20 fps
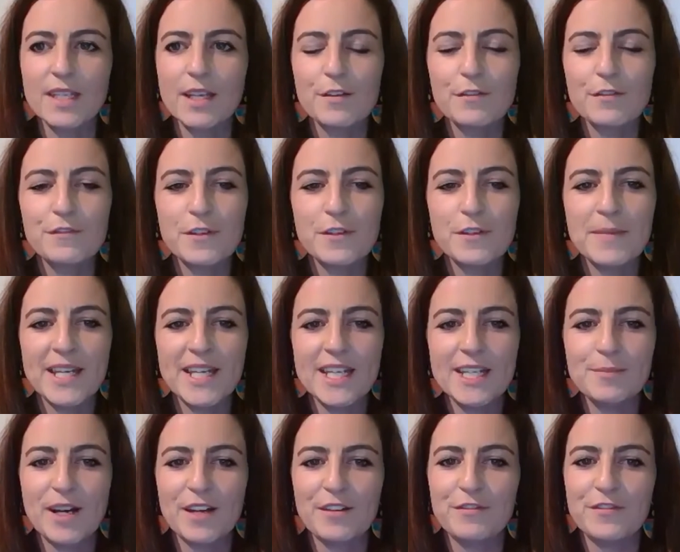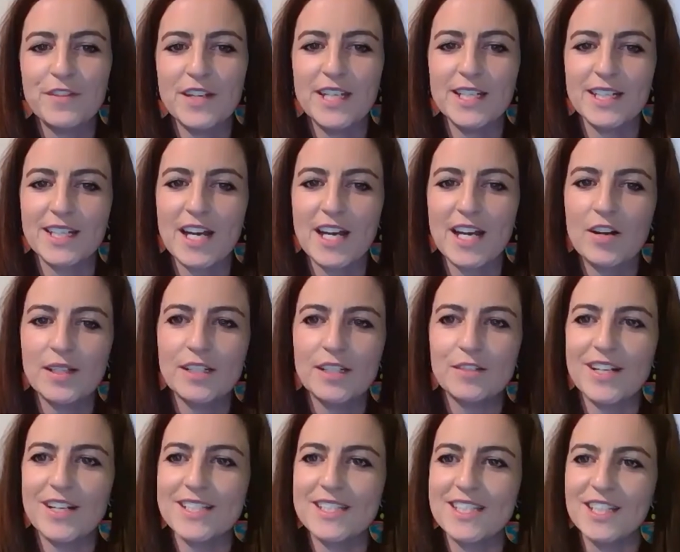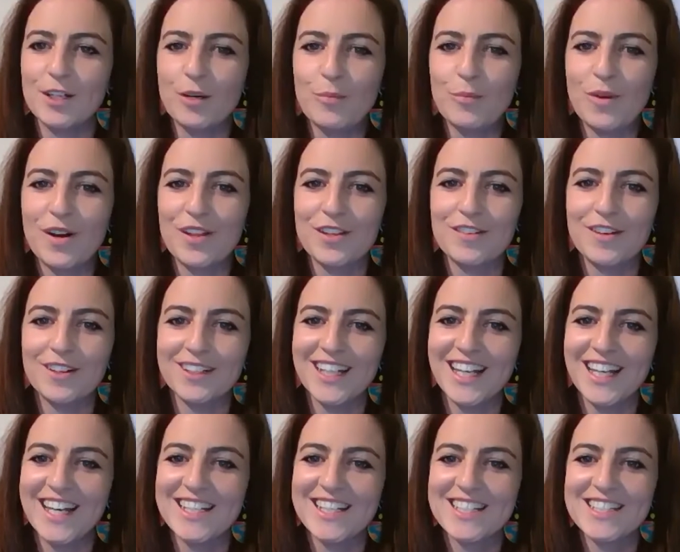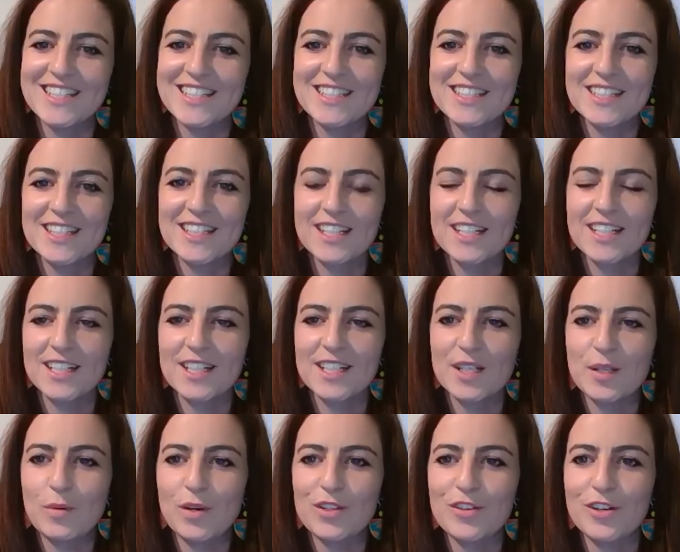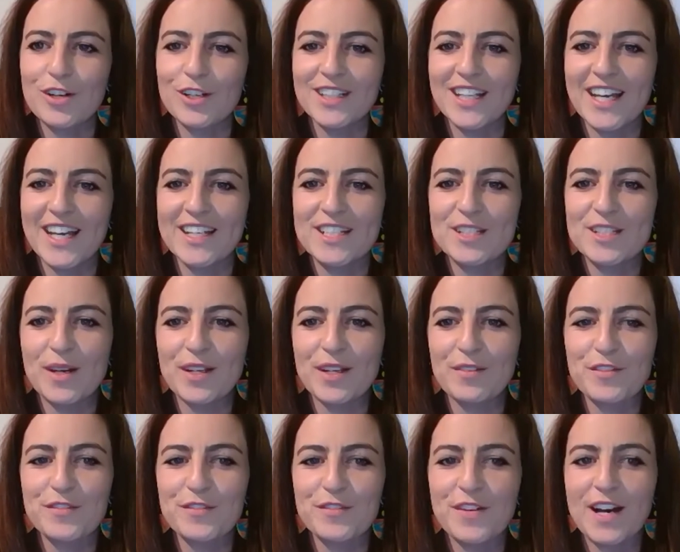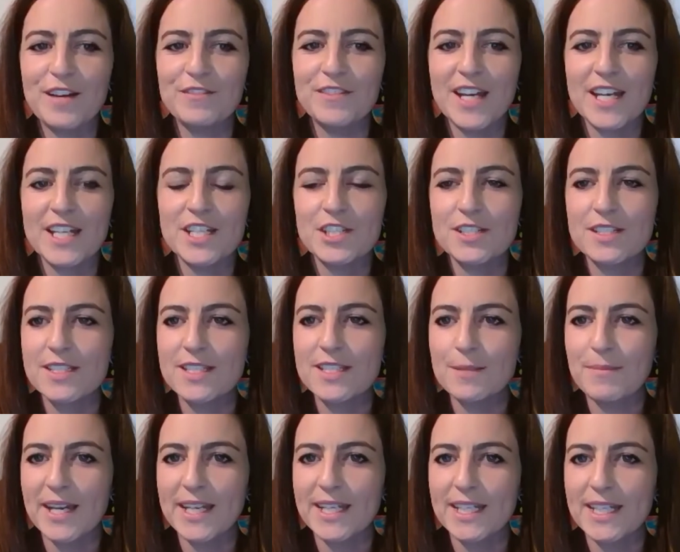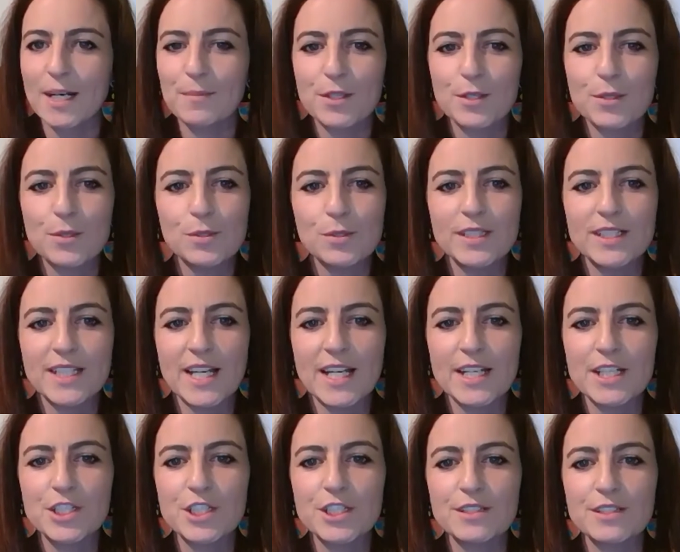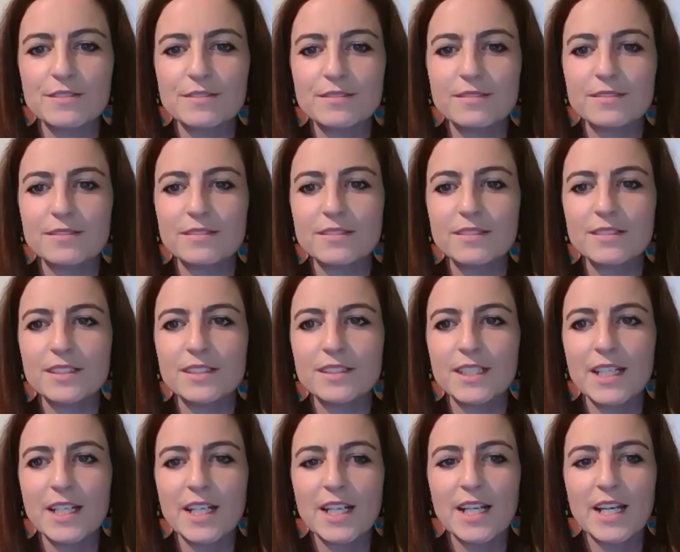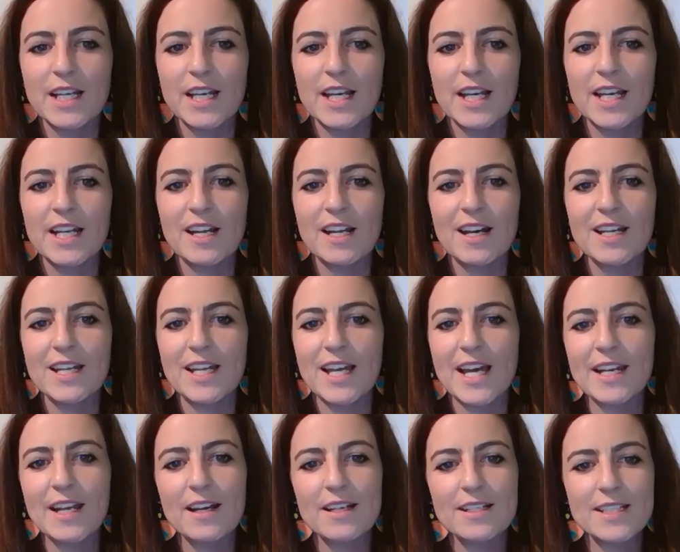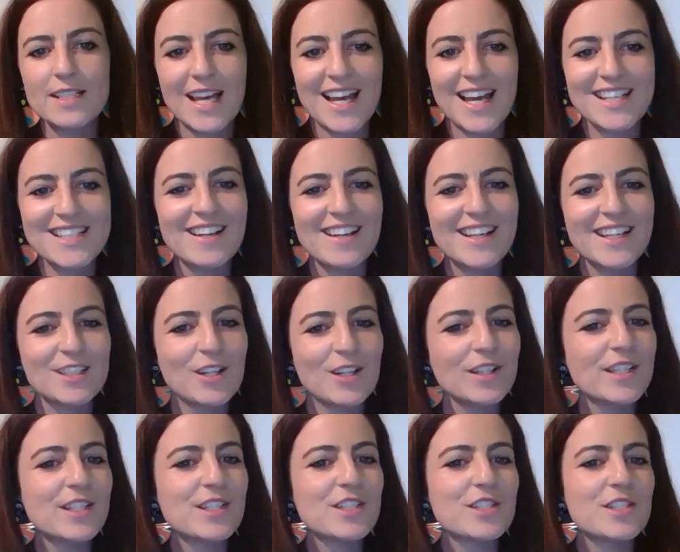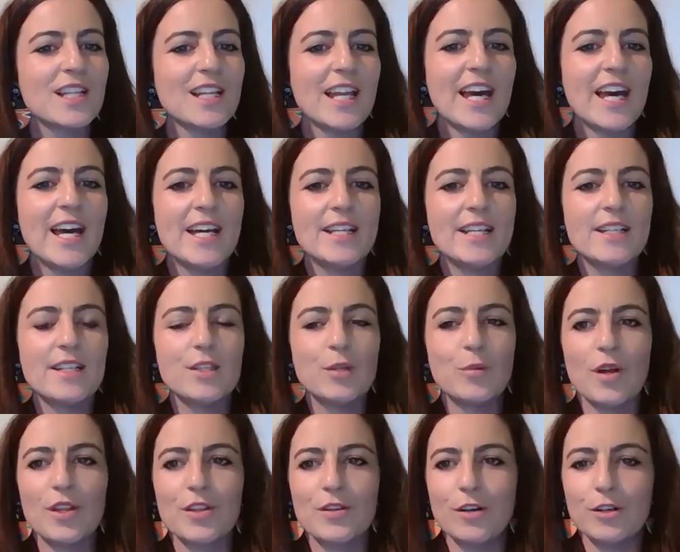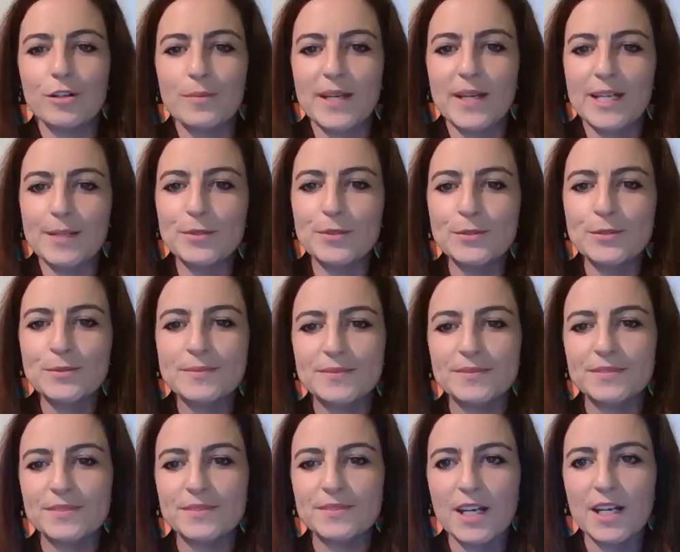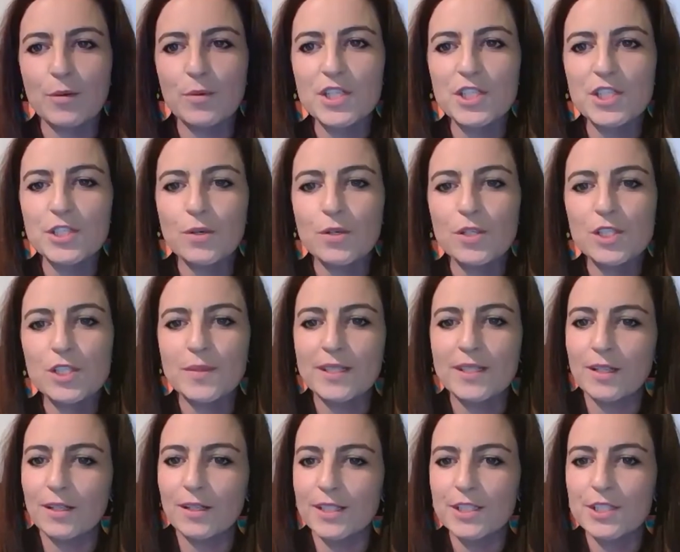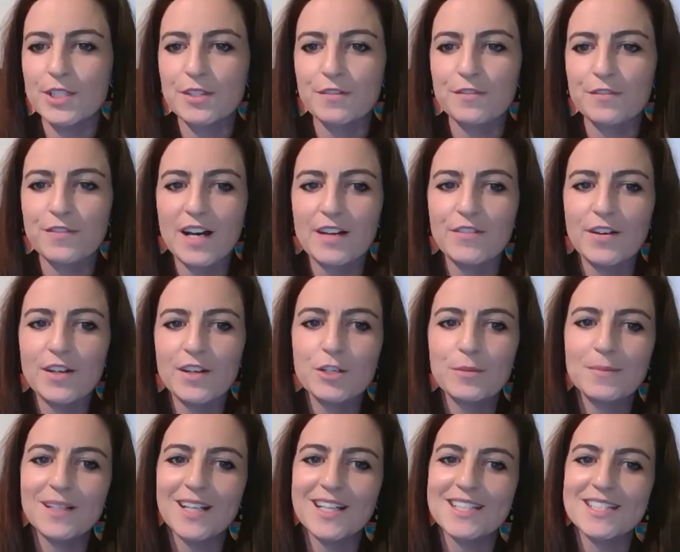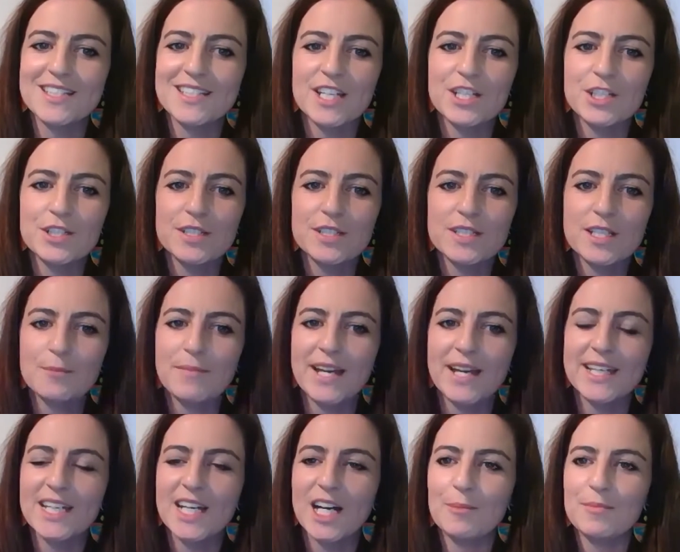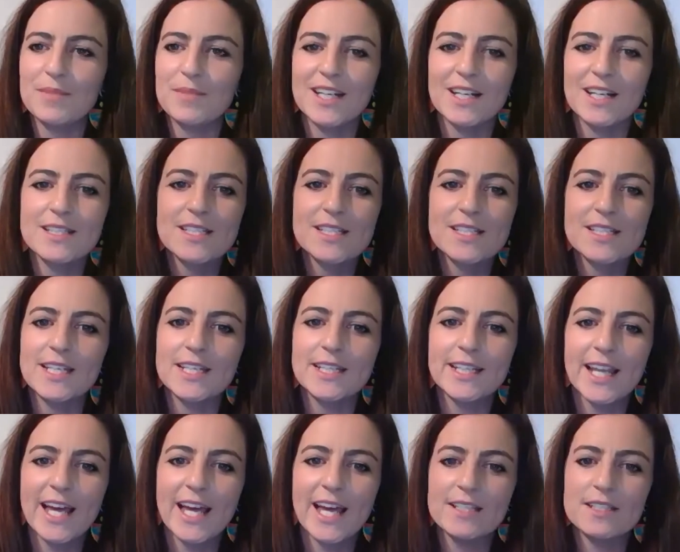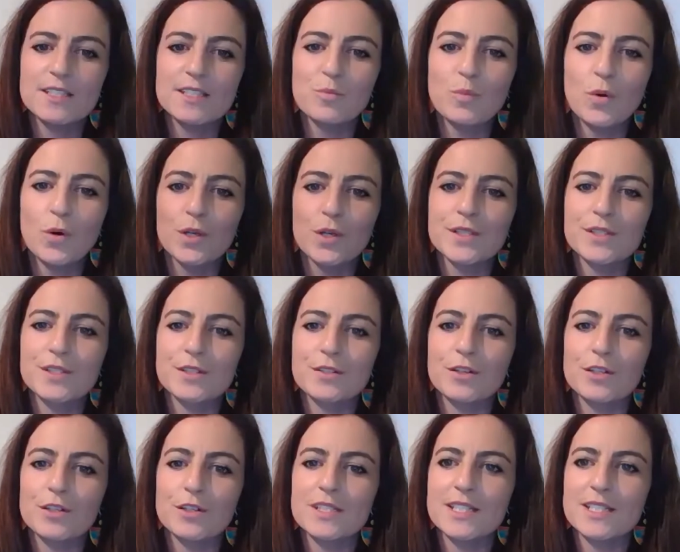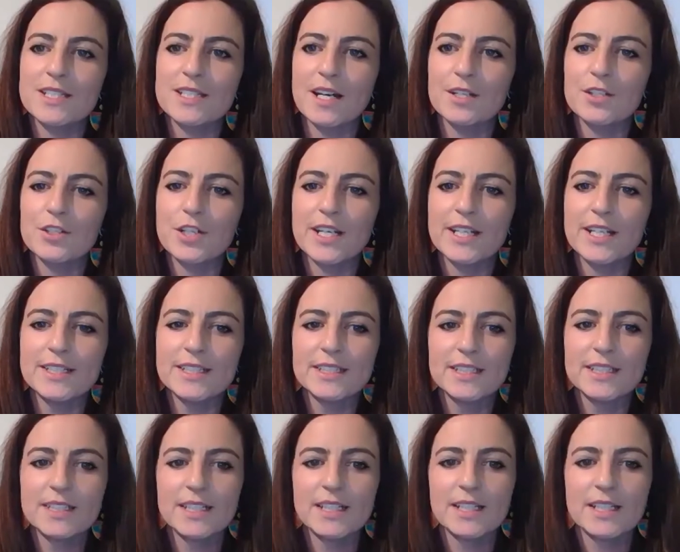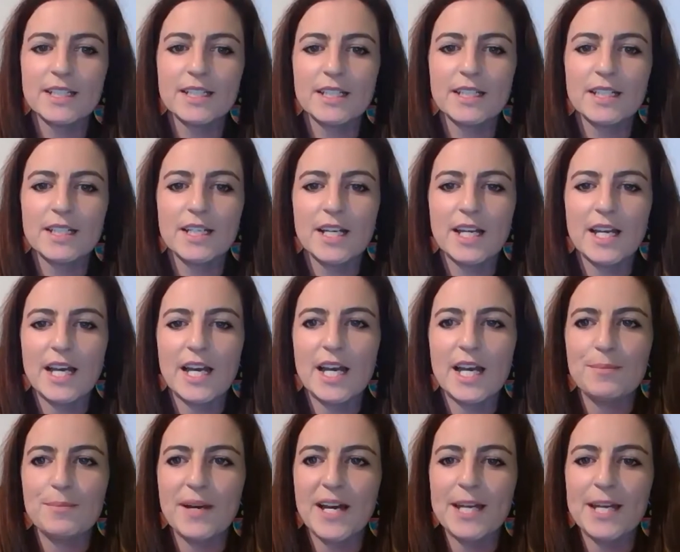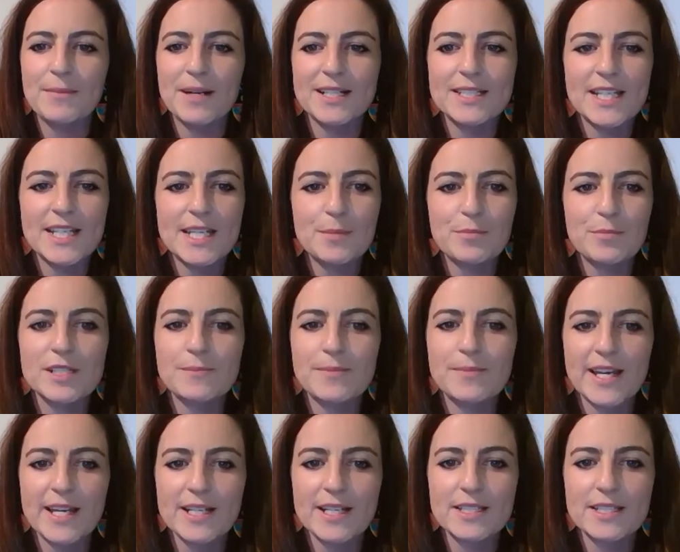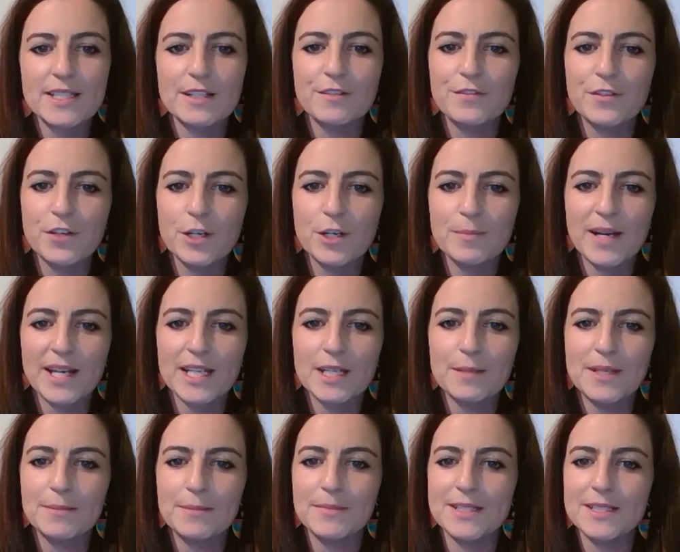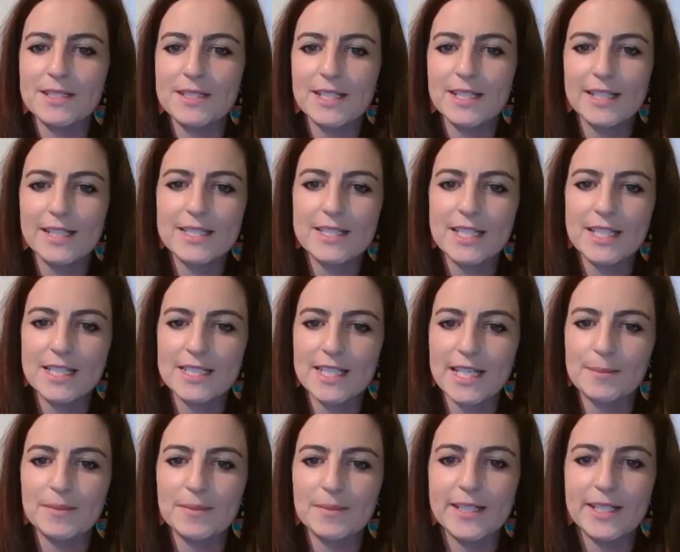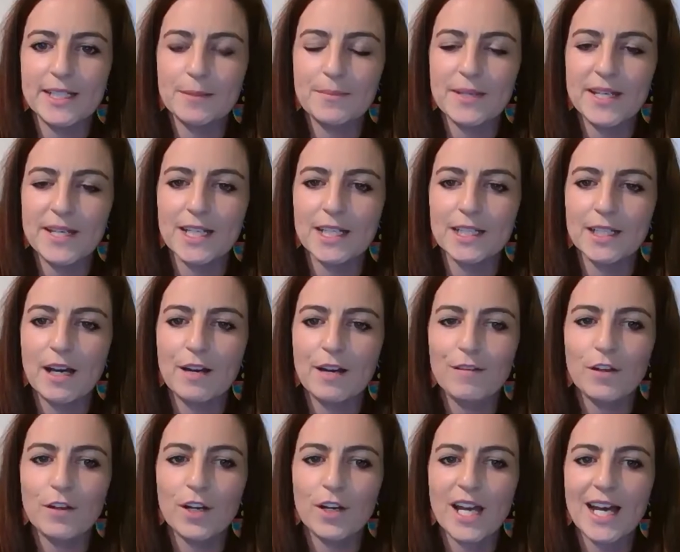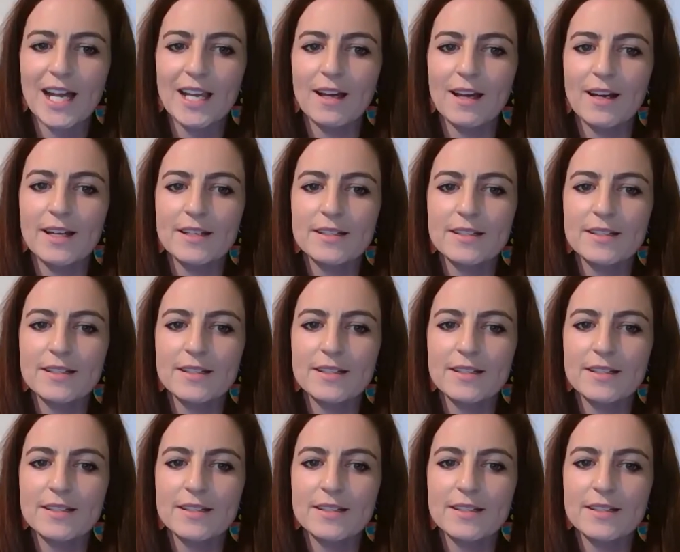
For me, my feet are currently resting on Bundjalung land. Bundjalung land is one of the 5 nations that make up the Kulin Nation. As I acknowledge the land and the Bundjalung people, I wish to also acknowledge the 500 plus nations that make up the unceded lands and waters across this country, and pay my deep respects and affirm my commitment to listening deeply and being a lifelong ally.